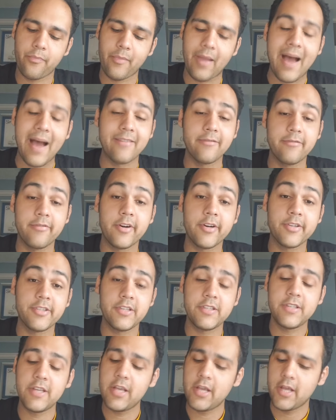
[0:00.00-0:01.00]

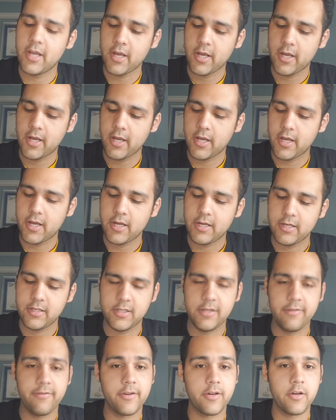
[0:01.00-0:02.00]
adversity,
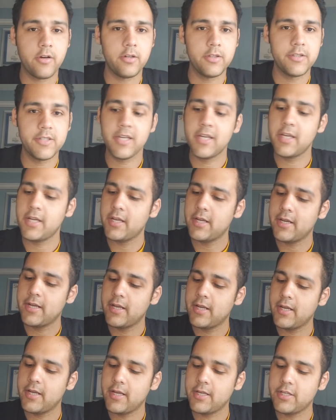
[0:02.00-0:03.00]
difficulty,
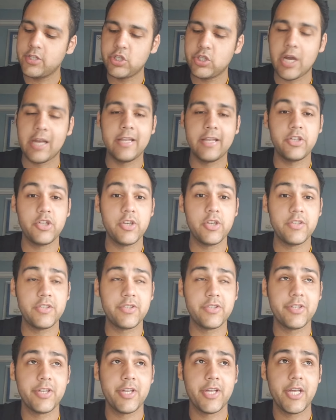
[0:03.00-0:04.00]

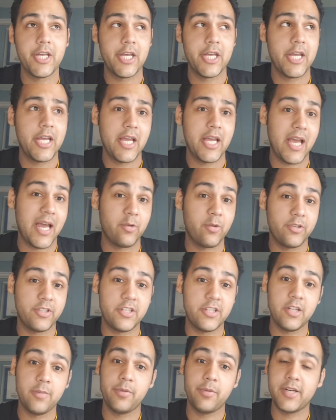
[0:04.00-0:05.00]
challenges, and we
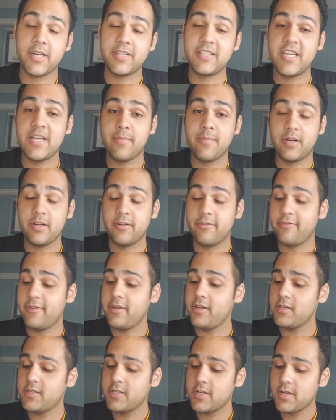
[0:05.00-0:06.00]
still put a team on the
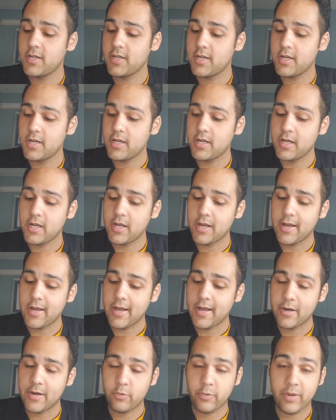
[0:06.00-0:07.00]
field,
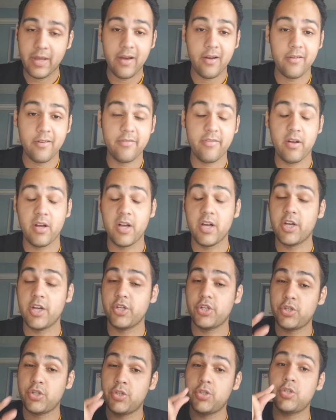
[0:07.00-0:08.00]
and we have a
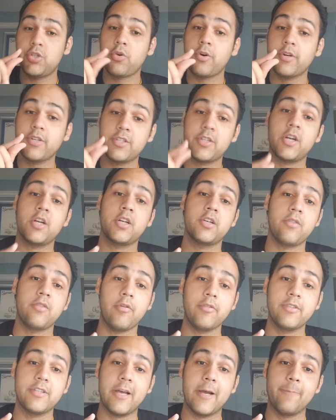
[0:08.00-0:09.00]
short
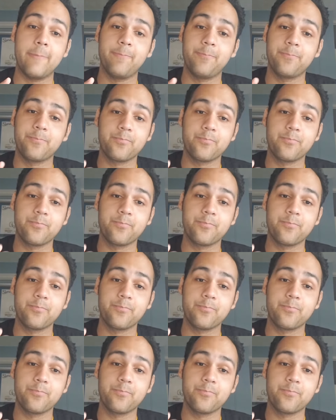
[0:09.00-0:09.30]
turnaround time.